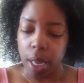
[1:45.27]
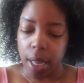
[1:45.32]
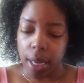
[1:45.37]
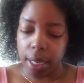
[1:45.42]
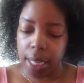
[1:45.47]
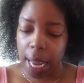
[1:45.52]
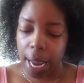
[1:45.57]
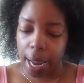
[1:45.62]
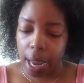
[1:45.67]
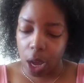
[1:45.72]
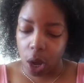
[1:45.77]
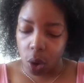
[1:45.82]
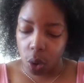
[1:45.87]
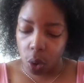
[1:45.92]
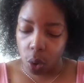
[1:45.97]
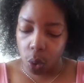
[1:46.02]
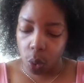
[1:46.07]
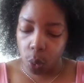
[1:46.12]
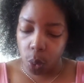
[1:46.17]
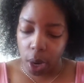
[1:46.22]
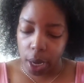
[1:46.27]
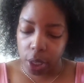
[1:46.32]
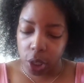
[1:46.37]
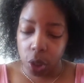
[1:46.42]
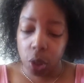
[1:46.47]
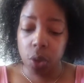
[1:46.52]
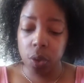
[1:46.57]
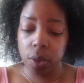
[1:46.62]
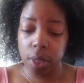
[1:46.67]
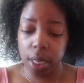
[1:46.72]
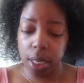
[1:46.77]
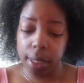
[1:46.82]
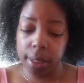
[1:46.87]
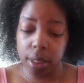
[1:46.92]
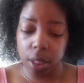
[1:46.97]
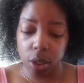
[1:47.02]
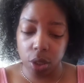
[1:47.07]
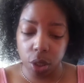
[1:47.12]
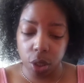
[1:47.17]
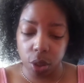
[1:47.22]
Now, what you need
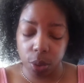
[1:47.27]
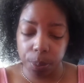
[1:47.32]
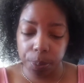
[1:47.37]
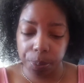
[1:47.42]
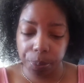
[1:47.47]
to do